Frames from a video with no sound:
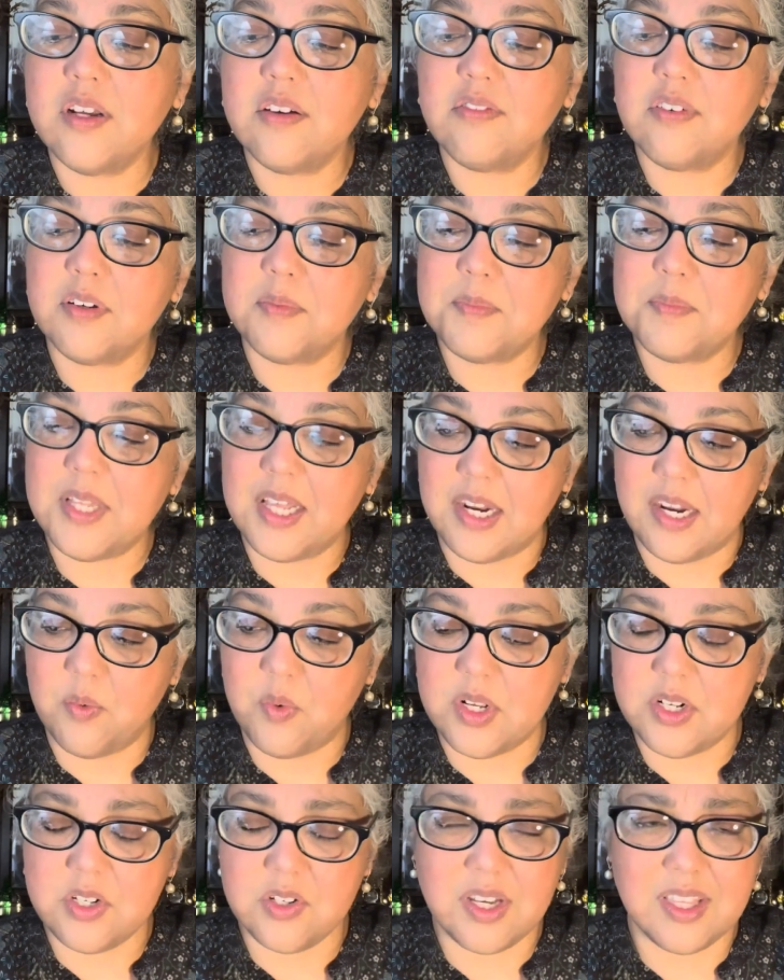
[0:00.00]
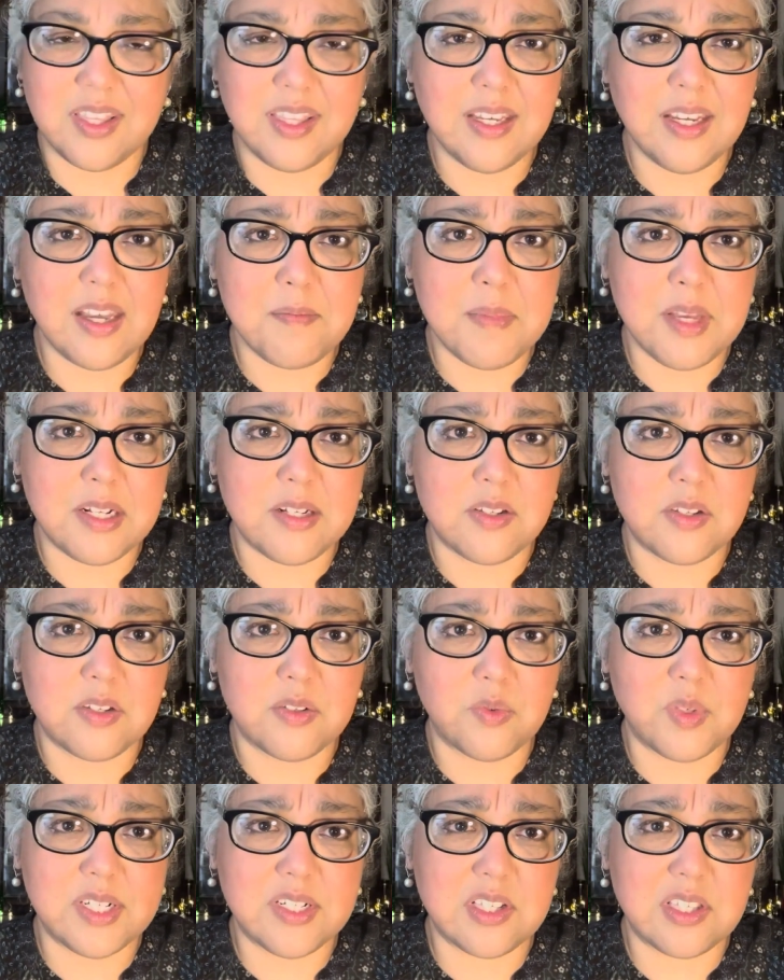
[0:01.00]
of them that I went to, I think I meant
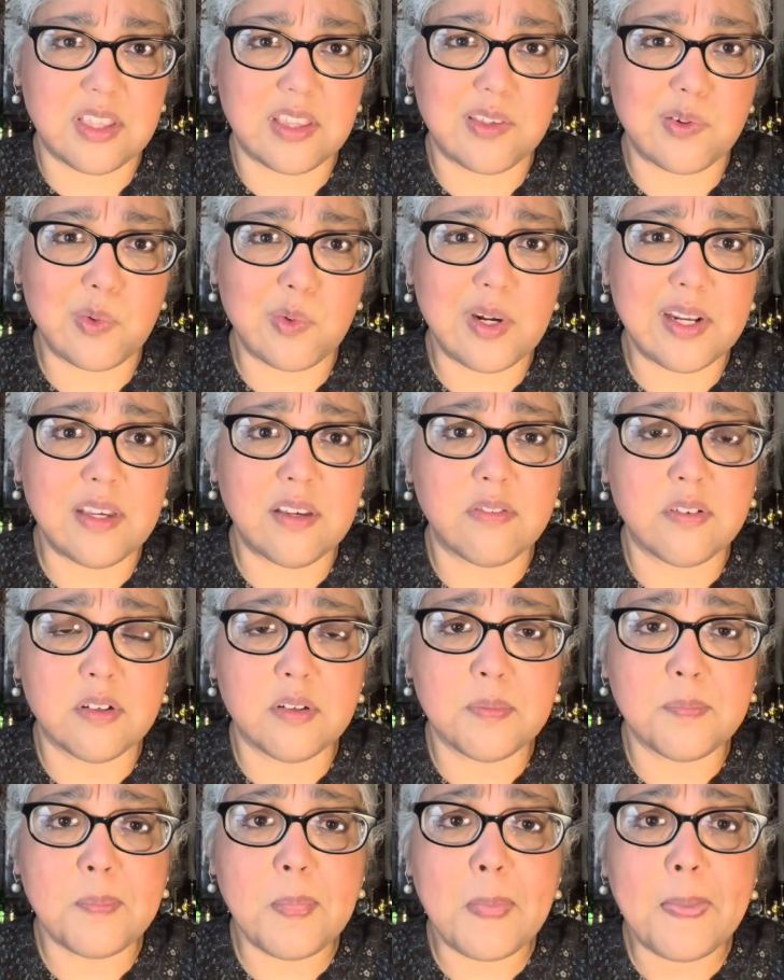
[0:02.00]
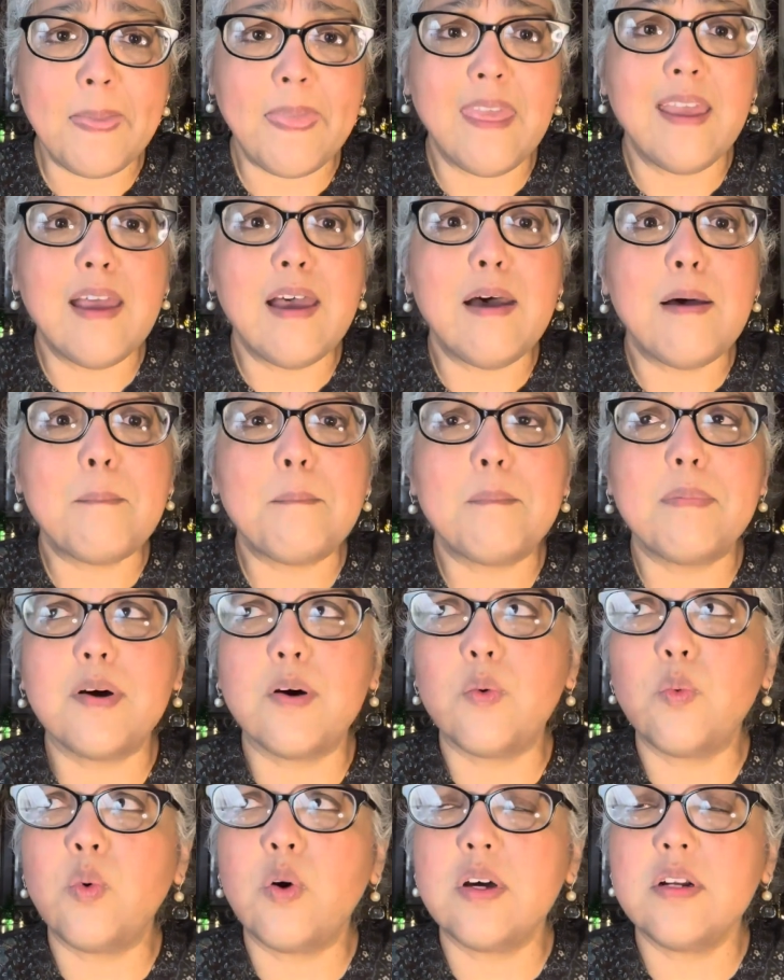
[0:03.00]
went to three of them,
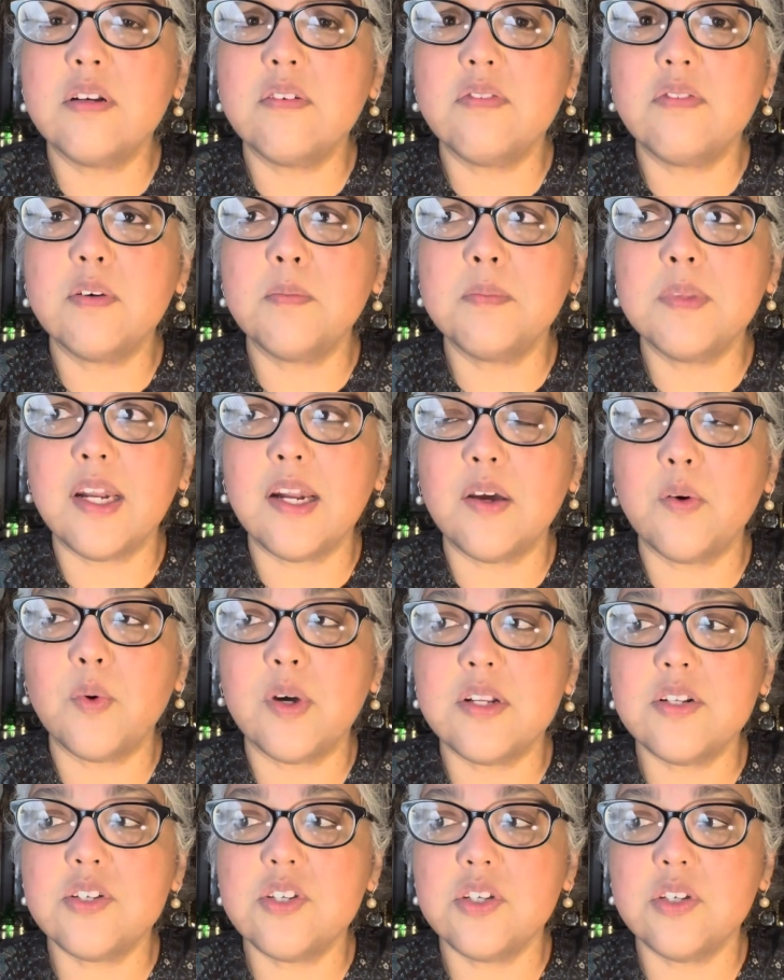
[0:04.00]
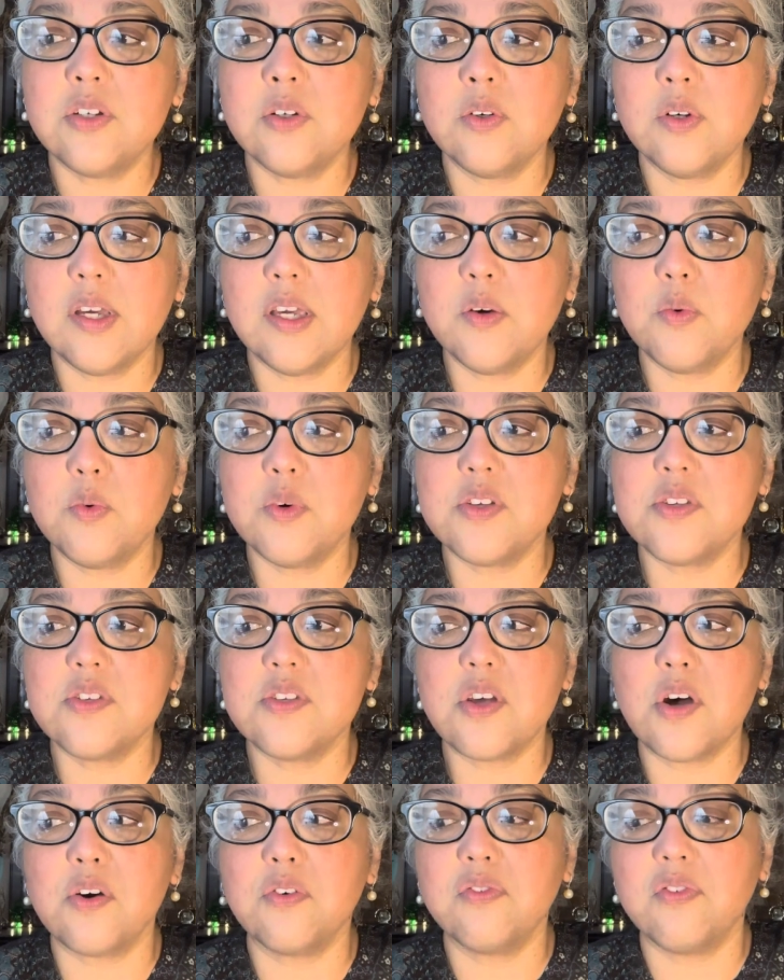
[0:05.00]
but one of them that I went to, it was
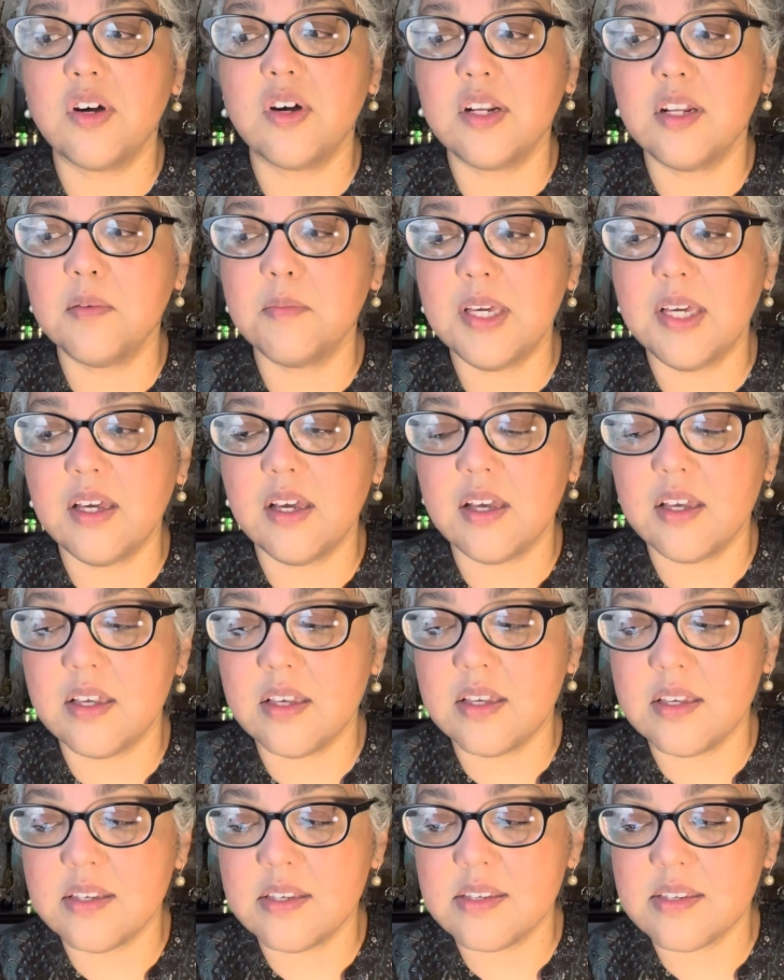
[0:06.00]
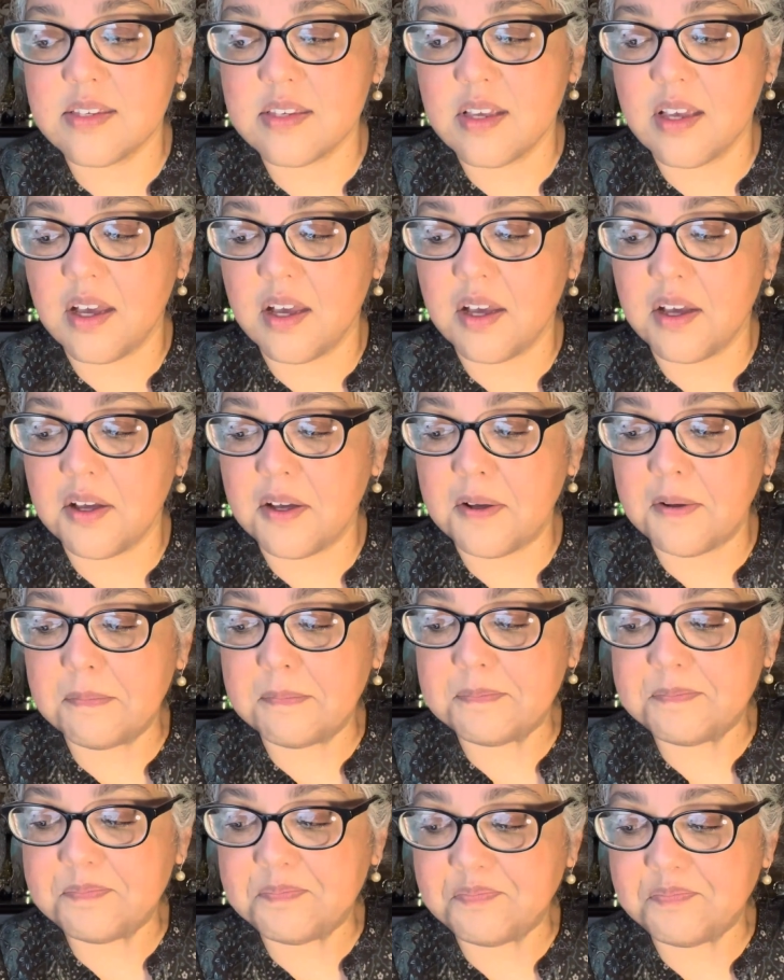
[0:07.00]
so funny because
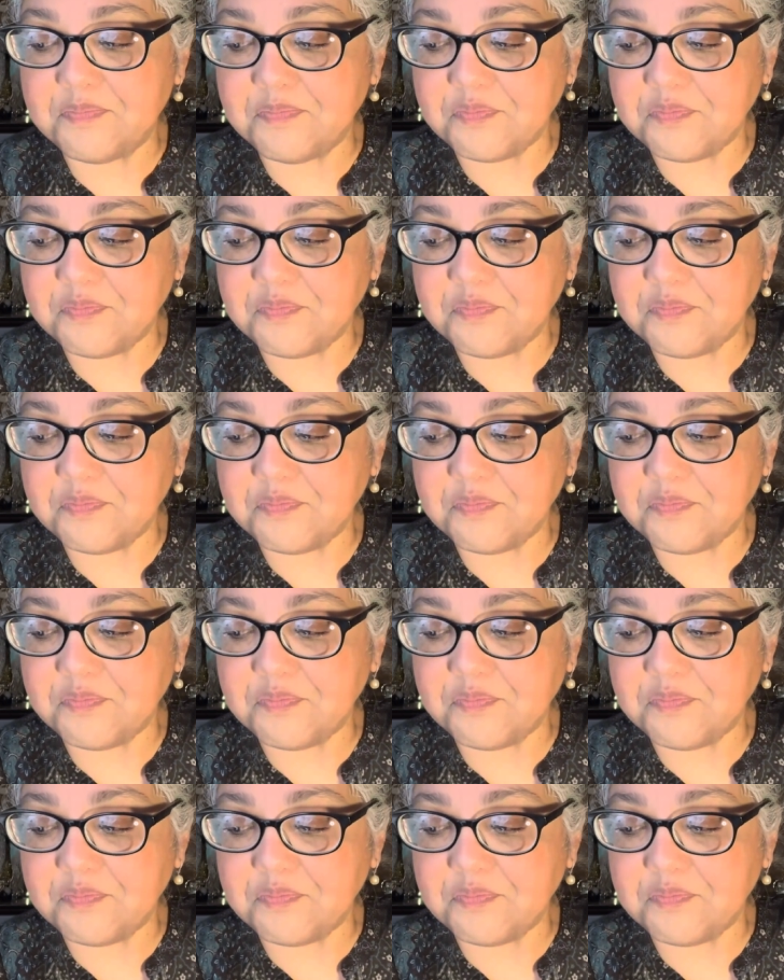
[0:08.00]
um,